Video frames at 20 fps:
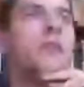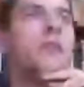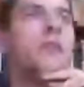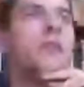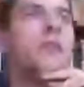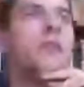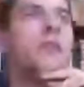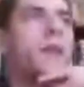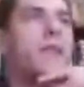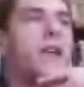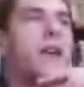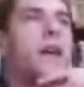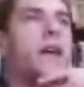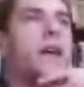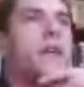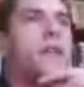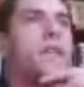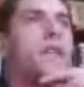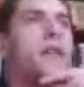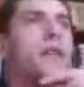fearing
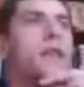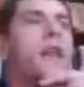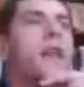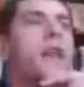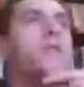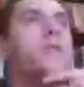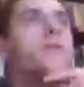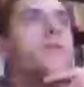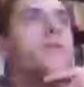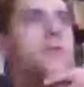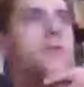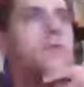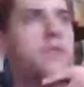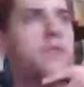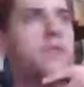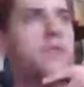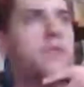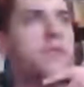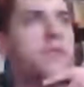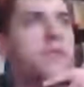that if
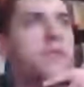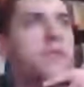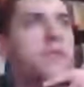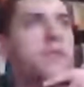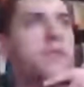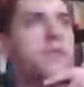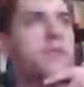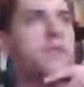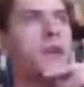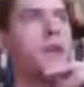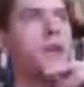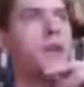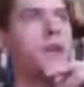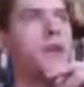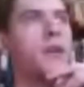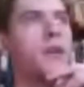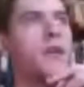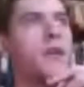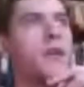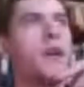she were to be
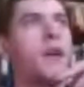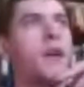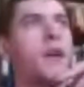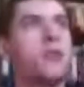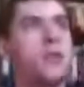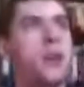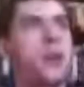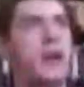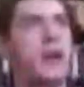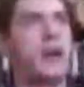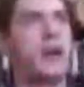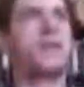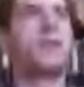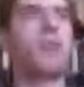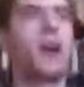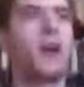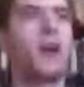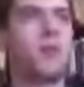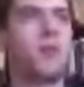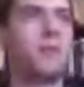attractive
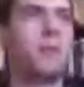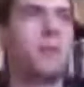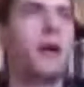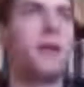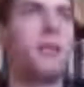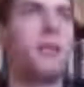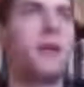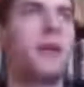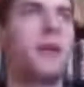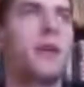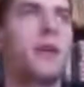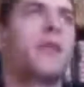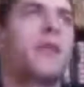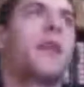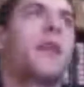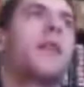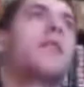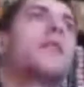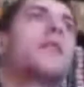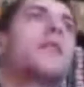out in public,
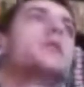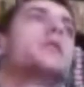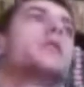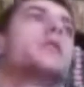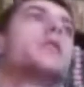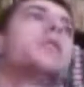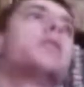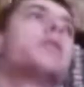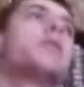then she